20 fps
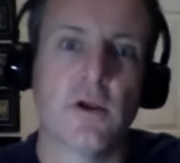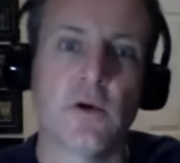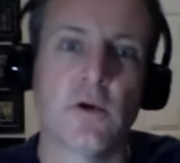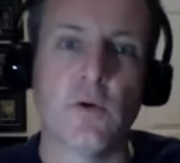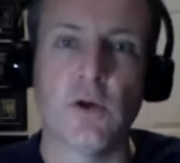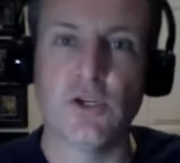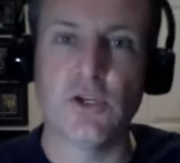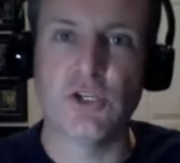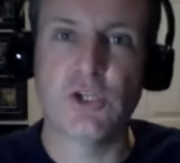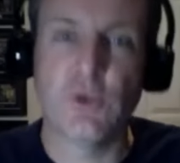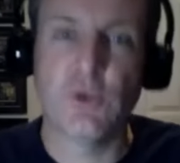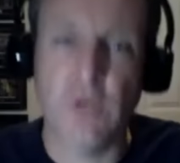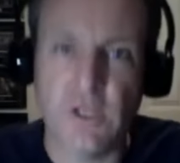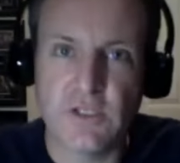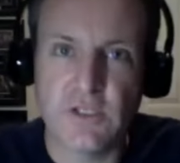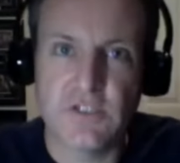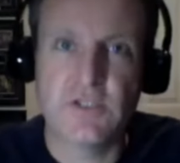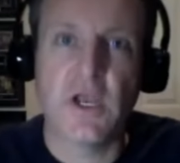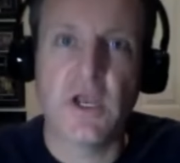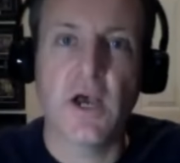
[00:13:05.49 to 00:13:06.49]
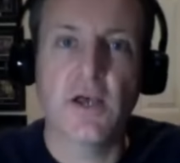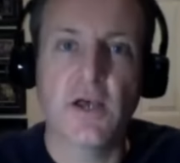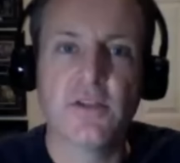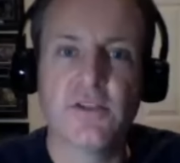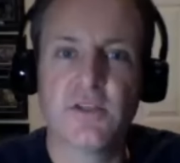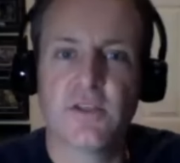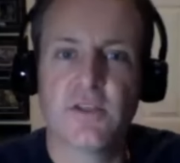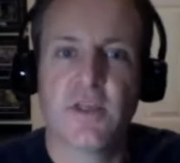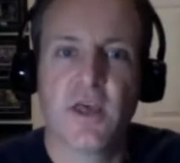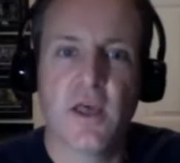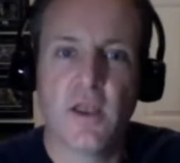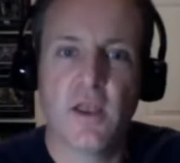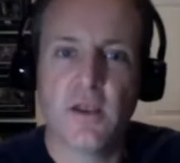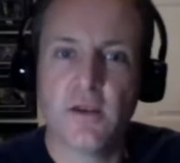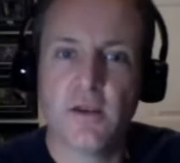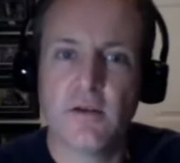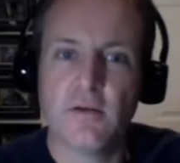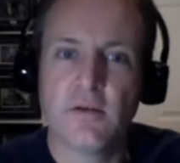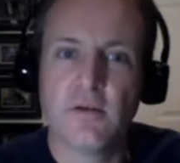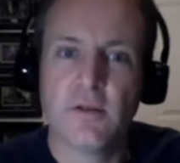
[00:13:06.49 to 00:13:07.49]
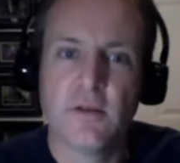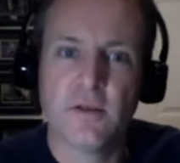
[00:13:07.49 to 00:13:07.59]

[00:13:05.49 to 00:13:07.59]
what shooting studs and then